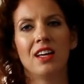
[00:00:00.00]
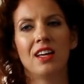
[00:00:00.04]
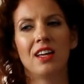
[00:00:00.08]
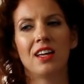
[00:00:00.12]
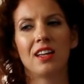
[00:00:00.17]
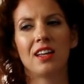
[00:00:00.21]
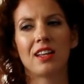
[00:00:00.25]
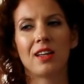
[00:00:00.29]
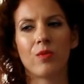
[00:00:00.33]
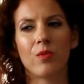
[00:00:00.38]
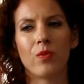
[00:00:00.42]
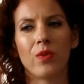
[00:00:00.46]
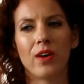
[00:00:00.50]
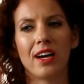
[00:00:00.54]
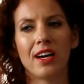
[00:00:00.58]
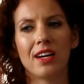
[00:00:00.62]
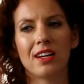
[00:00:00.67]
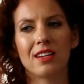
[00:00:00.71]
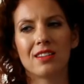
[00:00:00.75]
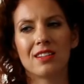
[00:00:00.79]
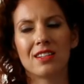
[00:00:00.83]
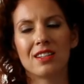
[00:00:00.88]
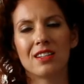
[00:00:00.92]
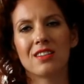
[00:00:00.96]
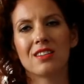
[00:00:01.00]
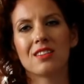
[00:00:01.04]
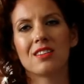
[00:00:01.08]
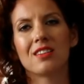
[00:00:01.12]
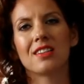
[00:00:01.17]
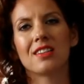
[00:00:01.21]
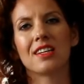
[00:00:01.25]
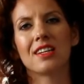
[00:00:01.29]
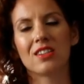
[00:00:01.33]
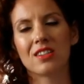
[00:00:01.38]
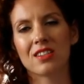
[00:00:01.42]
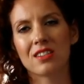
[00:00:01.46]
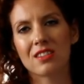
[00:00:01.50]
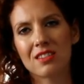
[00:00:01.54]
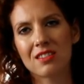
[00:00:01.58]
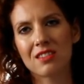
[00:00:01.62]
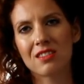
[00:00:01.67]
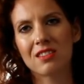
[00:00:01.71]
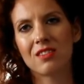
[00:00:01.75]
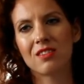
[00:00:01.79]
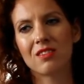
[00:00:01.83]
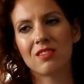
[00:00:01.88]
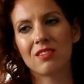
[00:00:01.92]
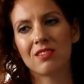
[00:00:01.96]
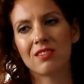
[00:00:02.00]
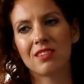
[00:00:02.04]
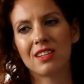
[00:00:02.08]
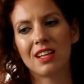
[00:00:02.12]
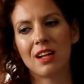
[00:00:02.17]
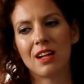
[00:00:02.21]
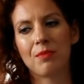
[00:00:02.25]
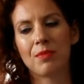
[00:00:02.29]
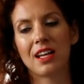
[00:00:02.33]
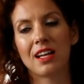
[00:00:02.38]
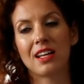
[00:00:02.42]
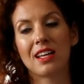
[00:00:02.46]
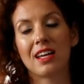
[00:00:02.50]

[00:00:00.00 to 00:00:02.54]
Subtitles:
then why didn't they just tell me that,